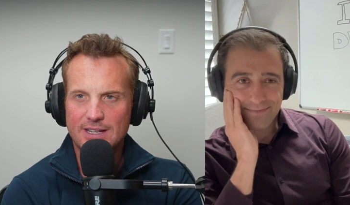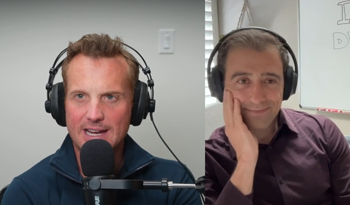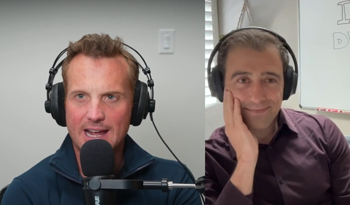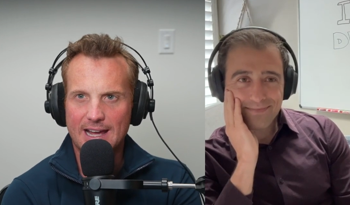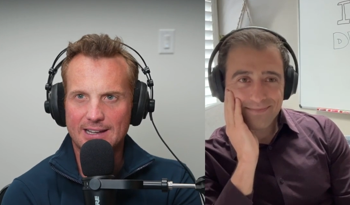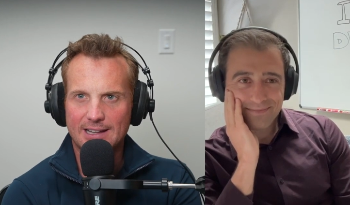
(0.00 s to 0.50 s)

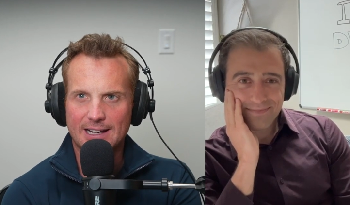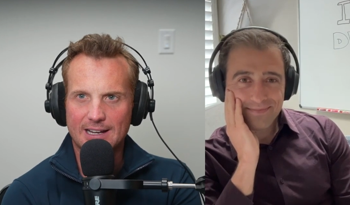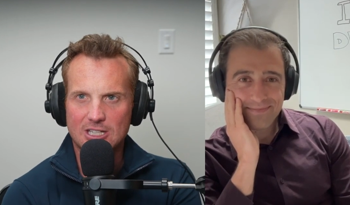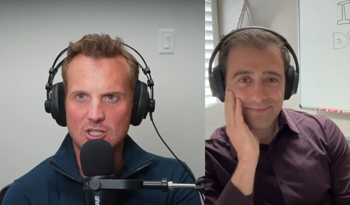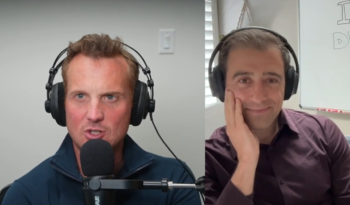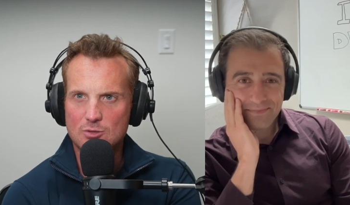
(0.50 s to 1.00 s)
Speaker 1: He had like
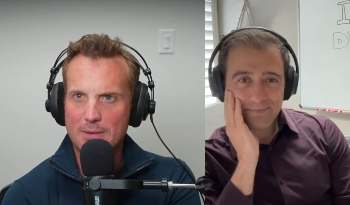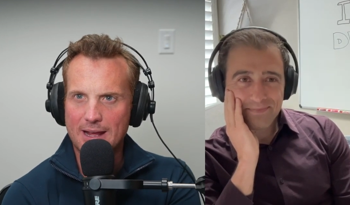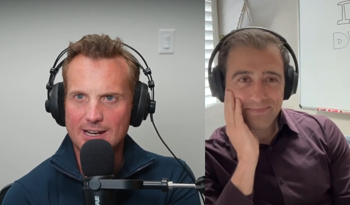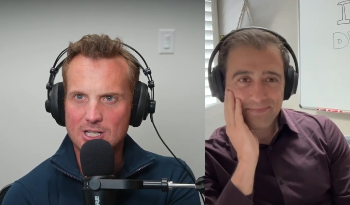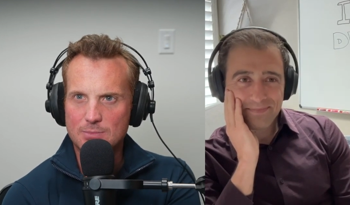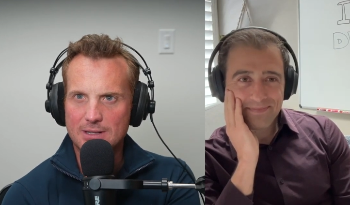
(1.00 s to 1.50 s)
a huge
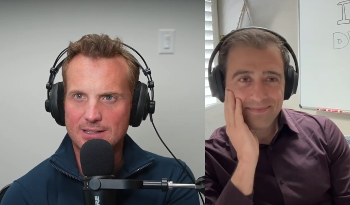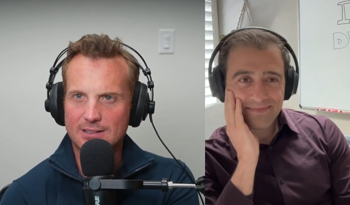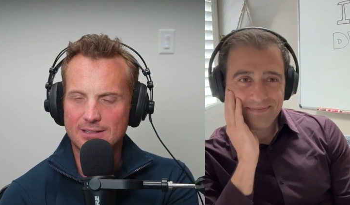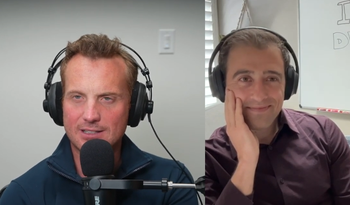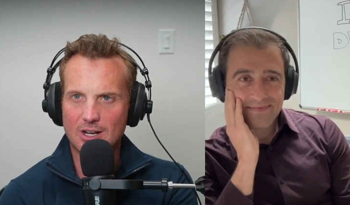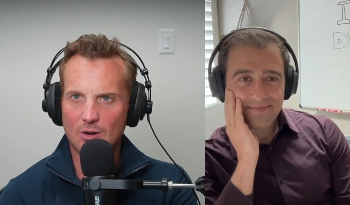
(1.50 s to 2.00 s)
management,
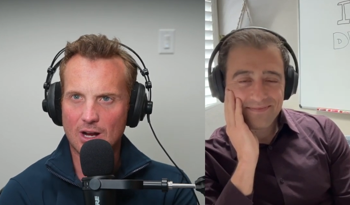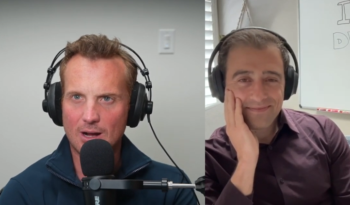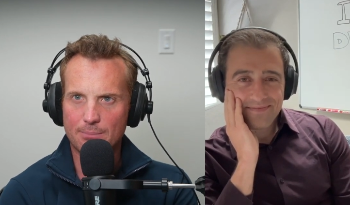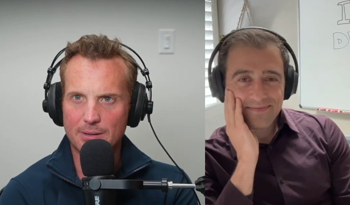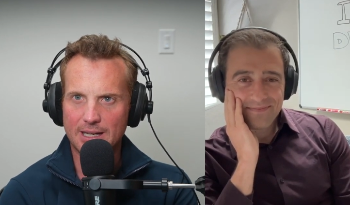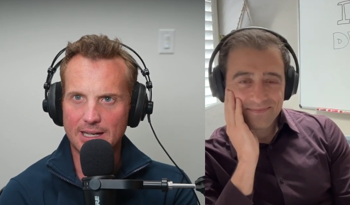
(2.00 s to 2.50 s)
you know,
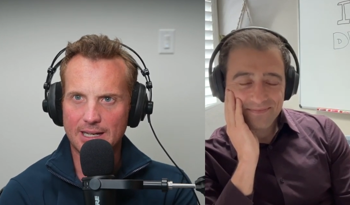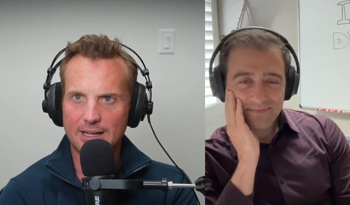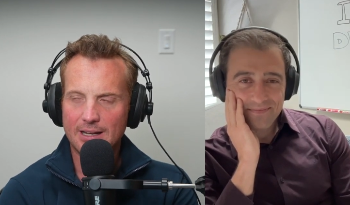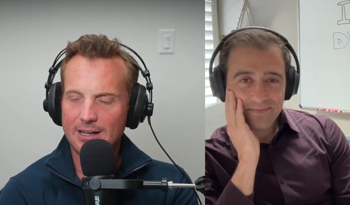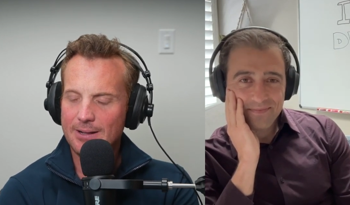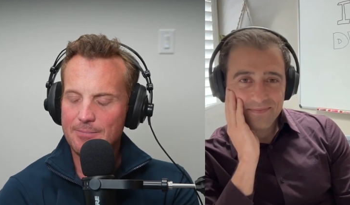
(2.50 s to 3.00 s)

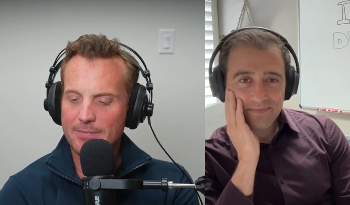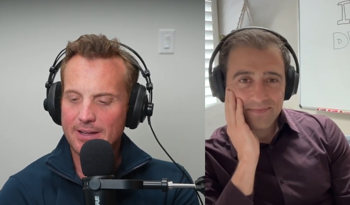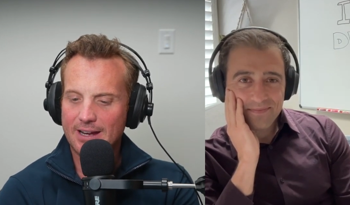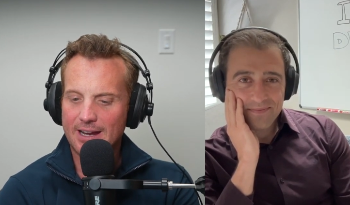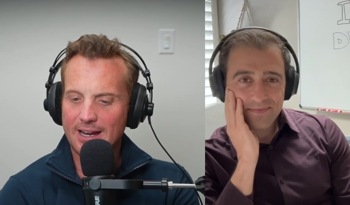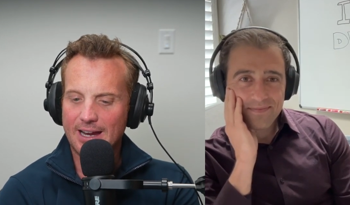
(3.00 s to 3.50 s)
company
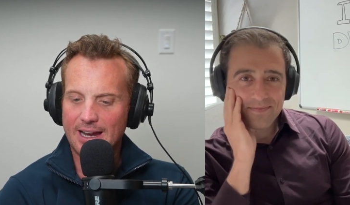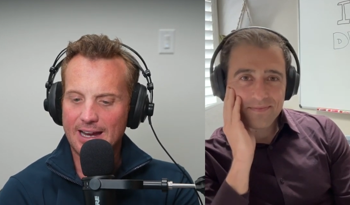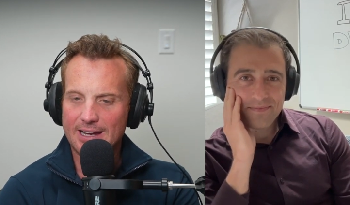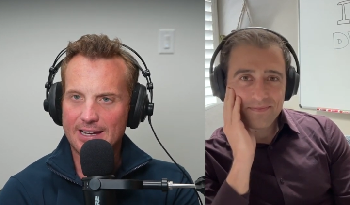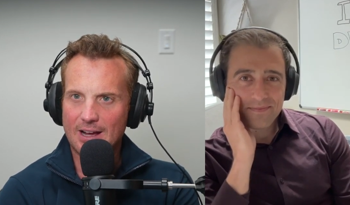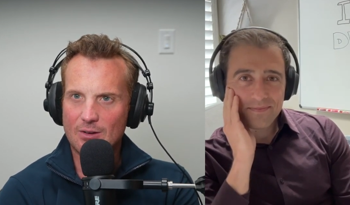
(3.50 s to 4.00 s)

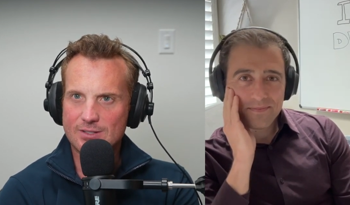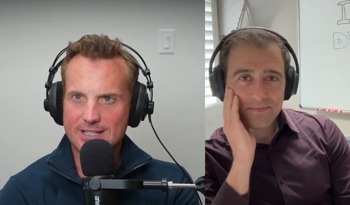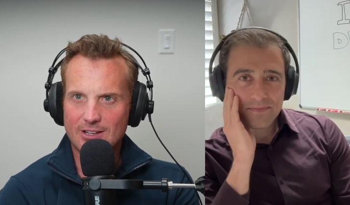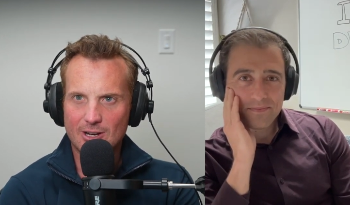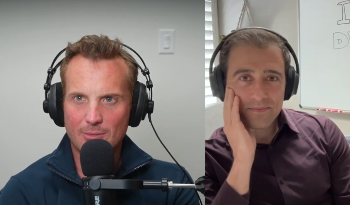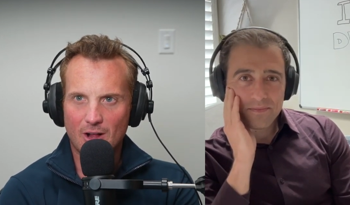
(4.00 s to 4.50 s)
and I was
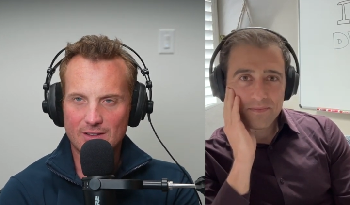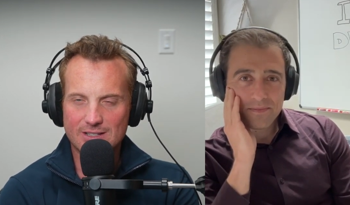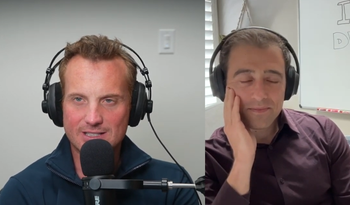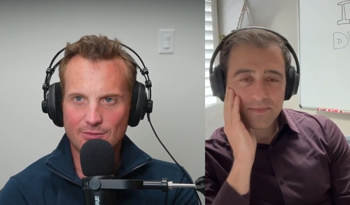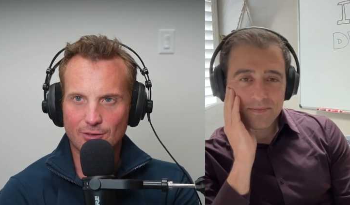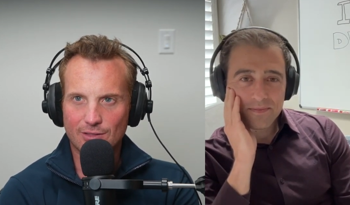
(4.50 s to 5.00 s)
telling him all
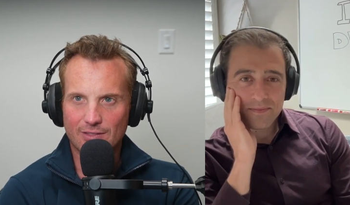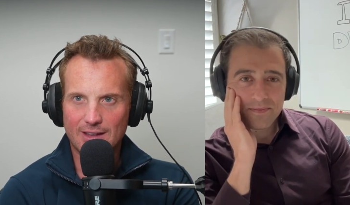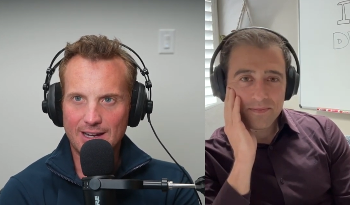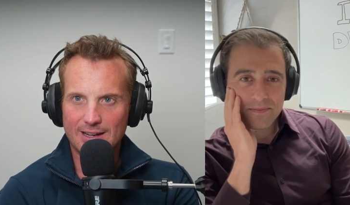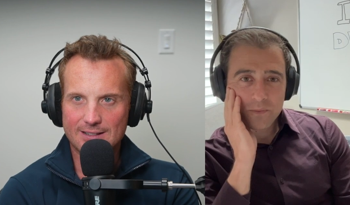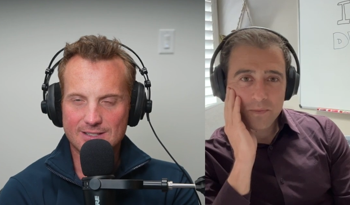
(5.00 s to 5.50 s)
these different
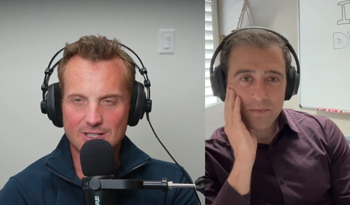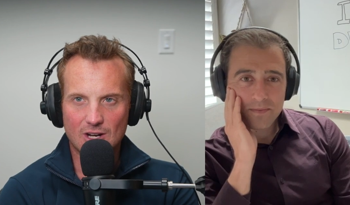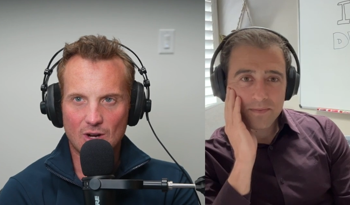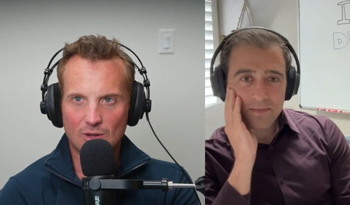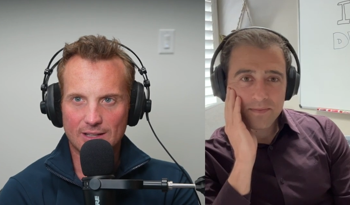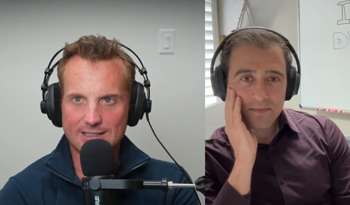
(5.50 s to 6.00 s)
things, you
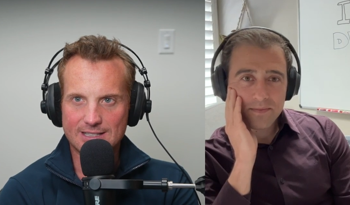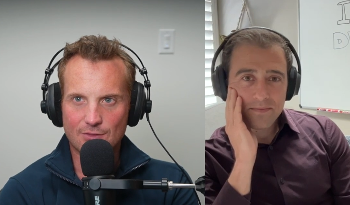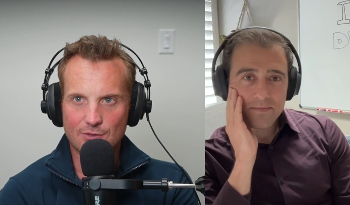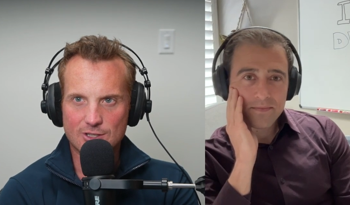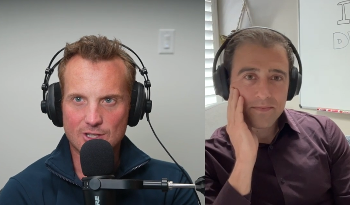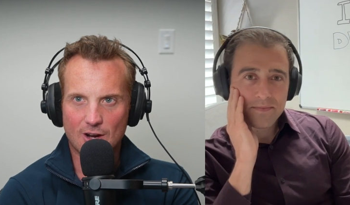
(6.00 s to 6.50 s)
know, like these
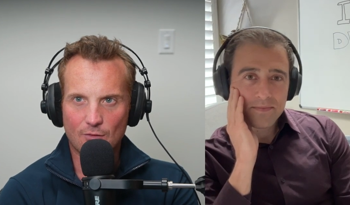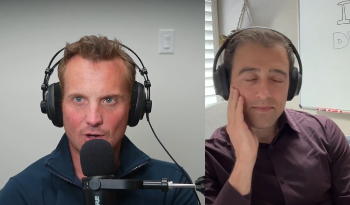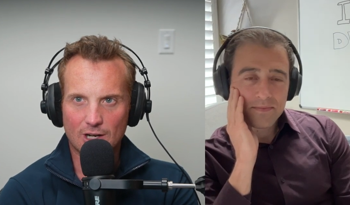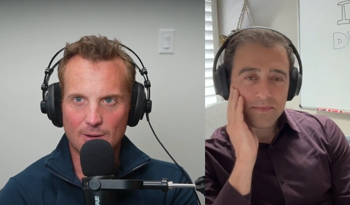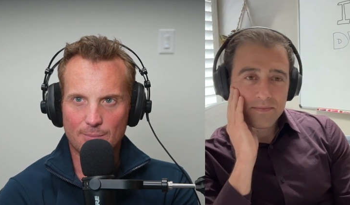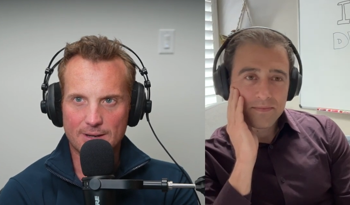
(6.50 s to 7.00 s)
different software
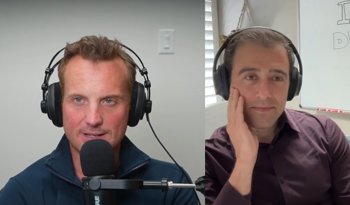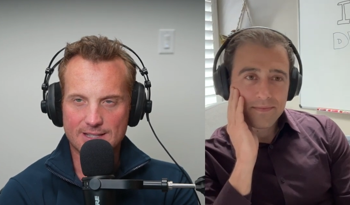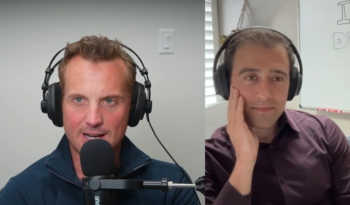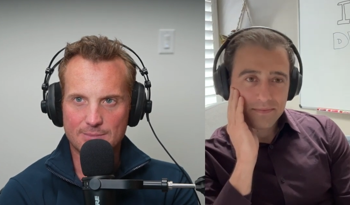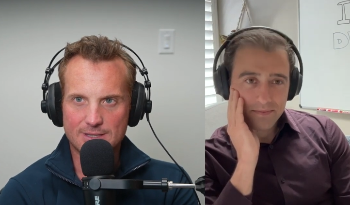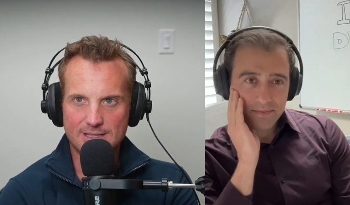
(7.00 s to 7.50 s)
companies
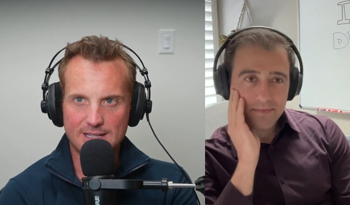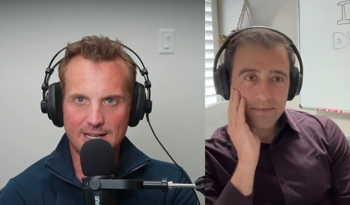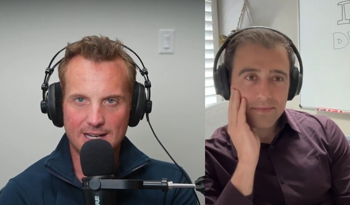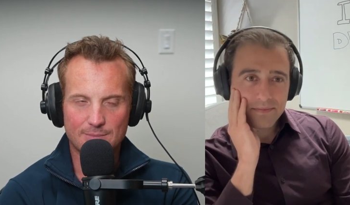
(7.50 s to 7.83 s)
that I'm seeing.